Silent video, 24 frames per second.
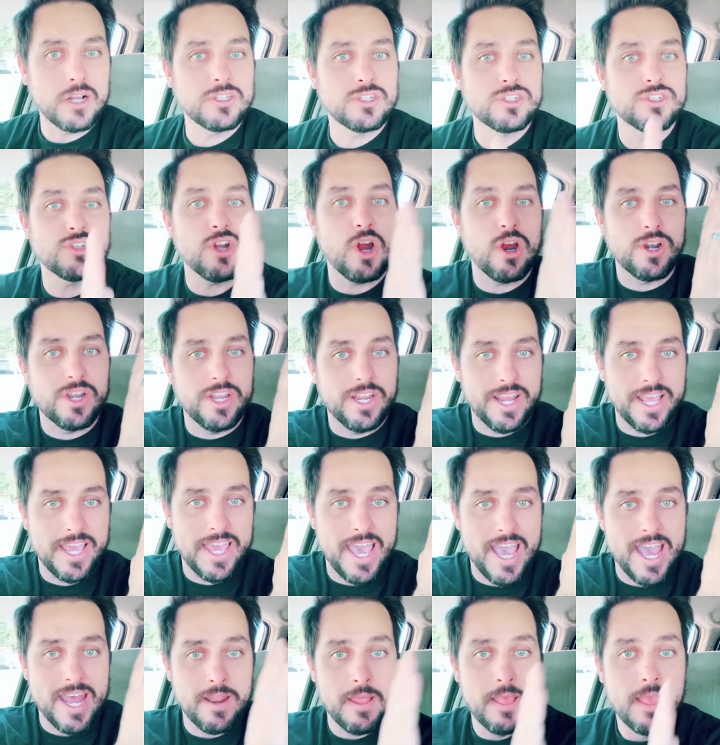started
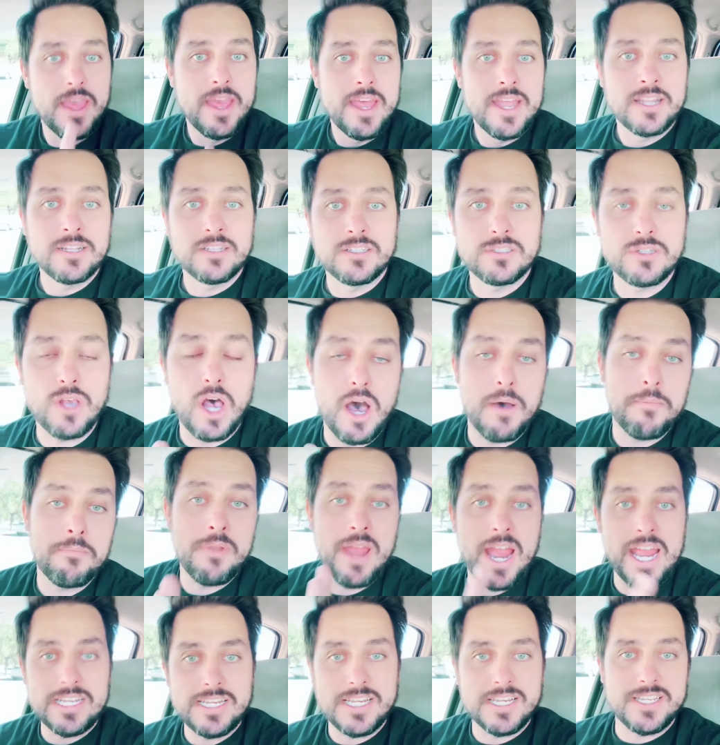again. In Psalm
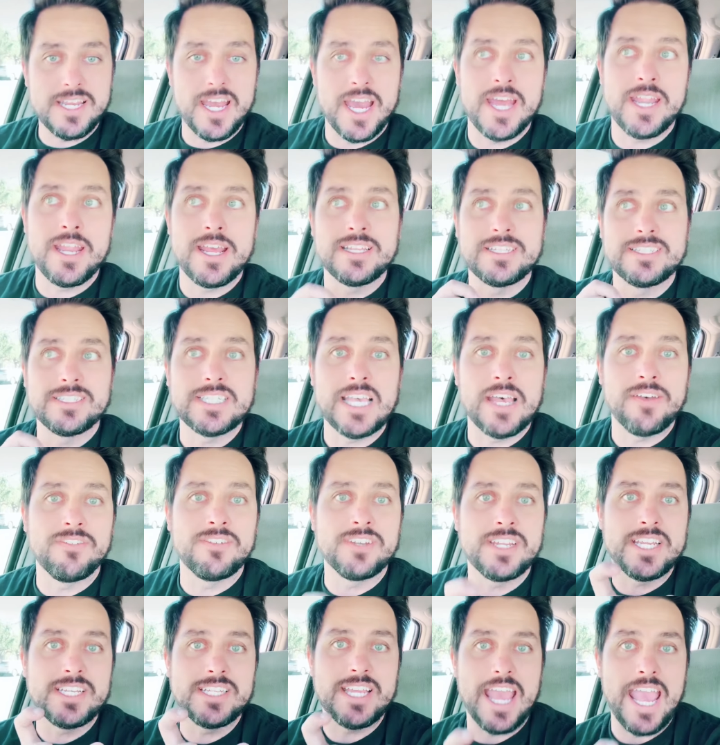90, 10, it's
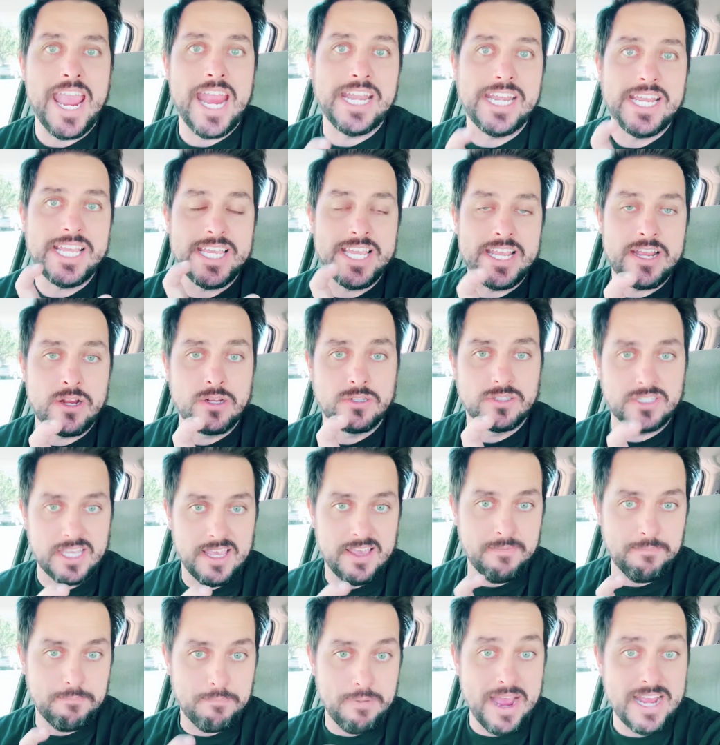70 to 80 years
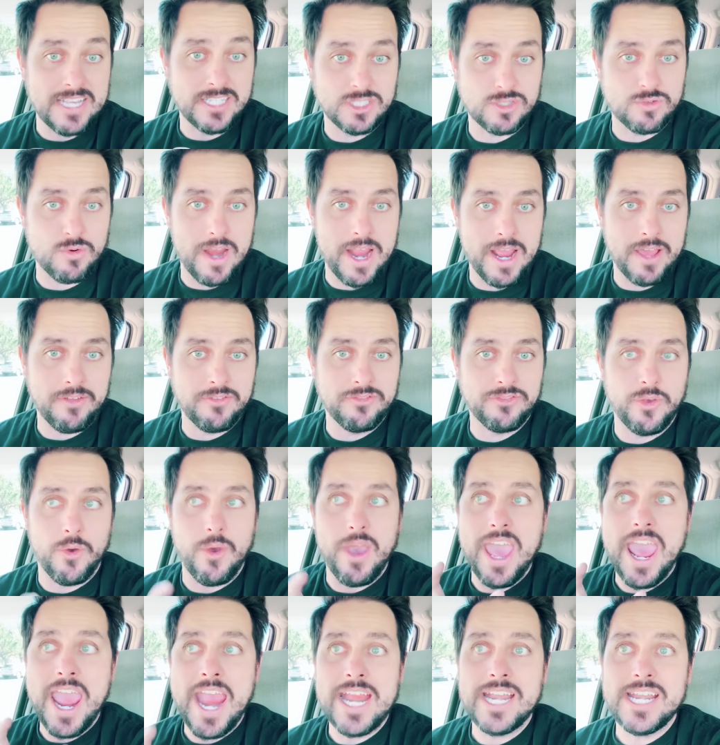if by strength. So
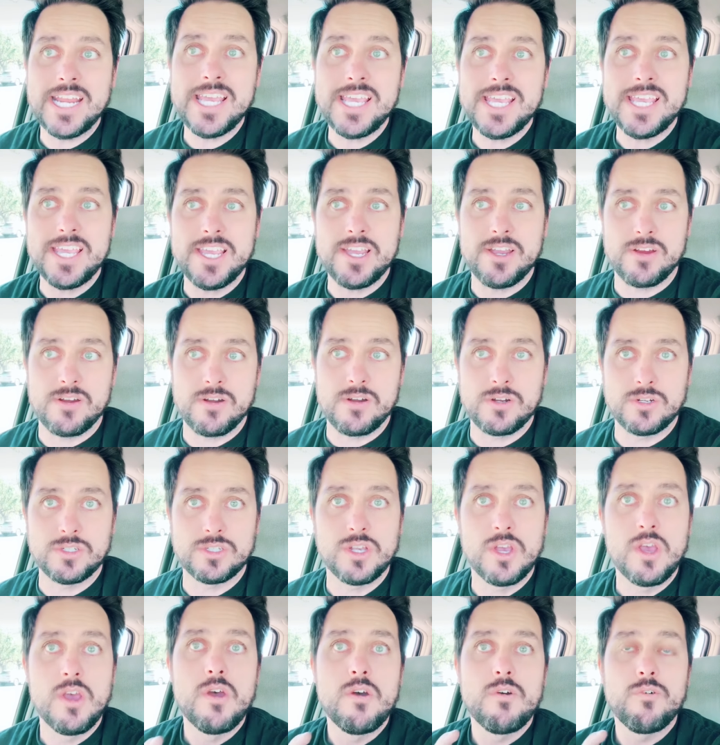80 years
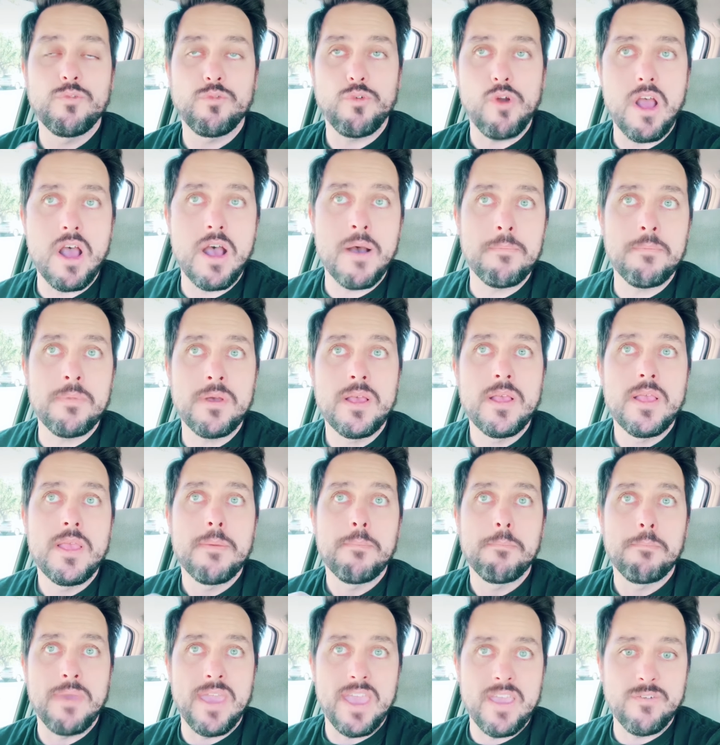from
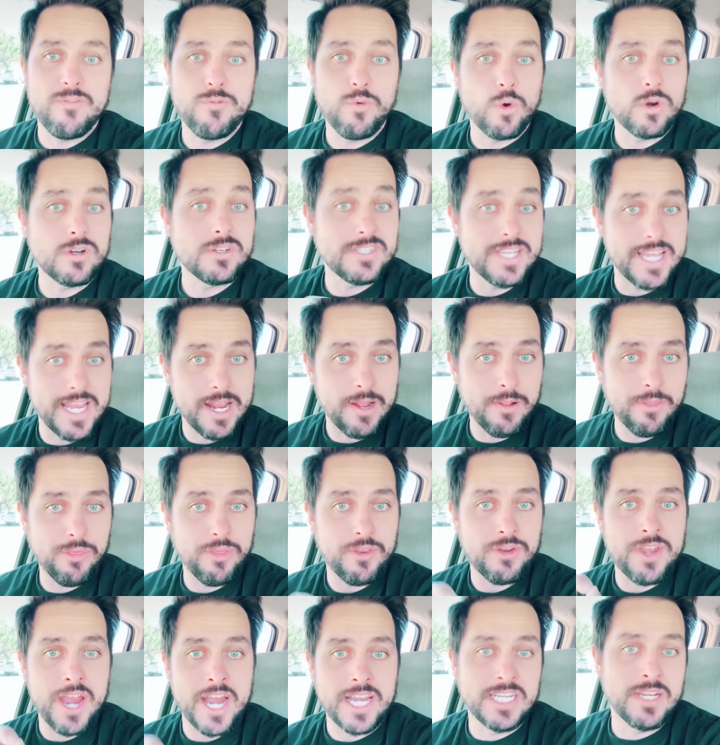May 14th,
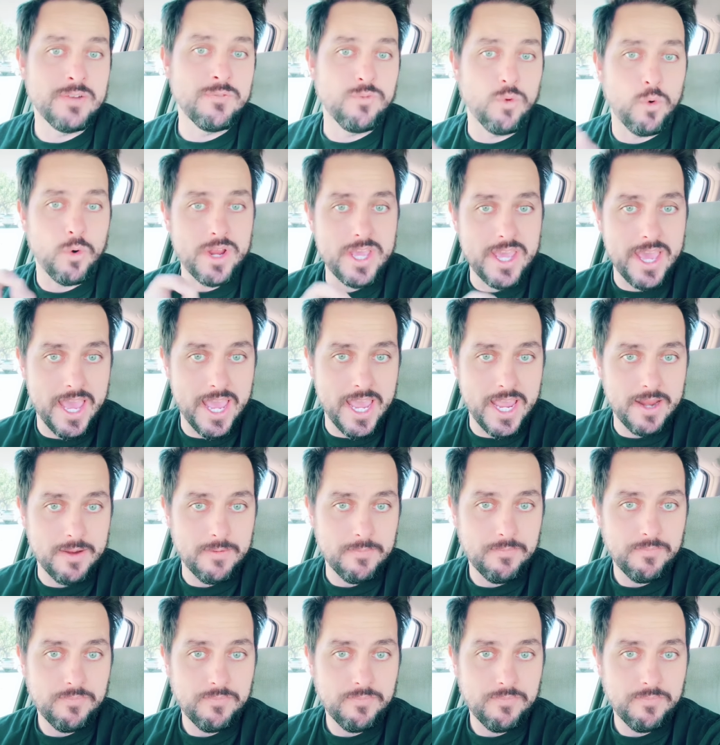1948,